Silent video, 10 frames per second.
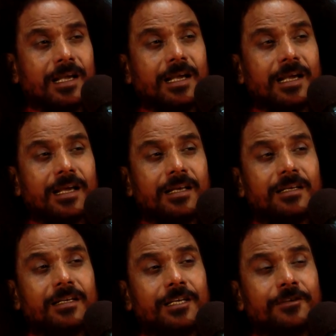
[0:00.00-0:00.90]
And
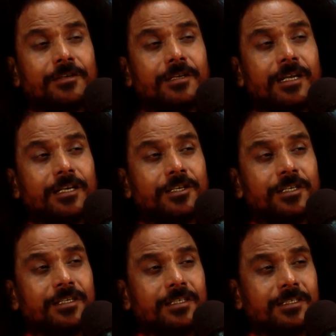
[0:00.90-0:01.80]
in
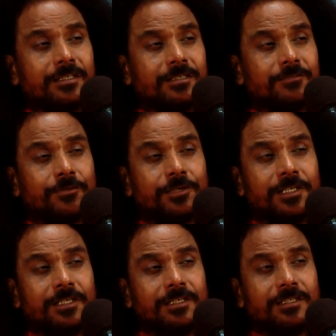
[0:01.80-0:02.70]
18 years,
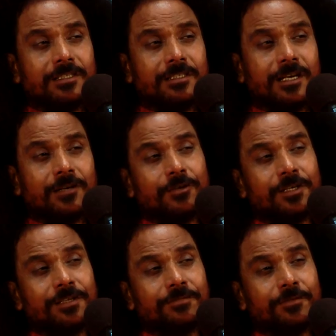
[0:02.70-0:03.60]
14 years, or
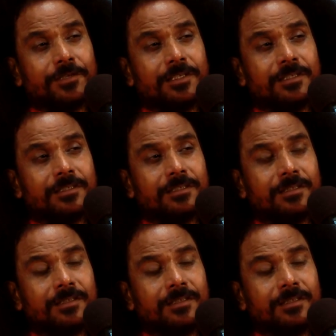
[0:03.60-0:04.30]
24 years,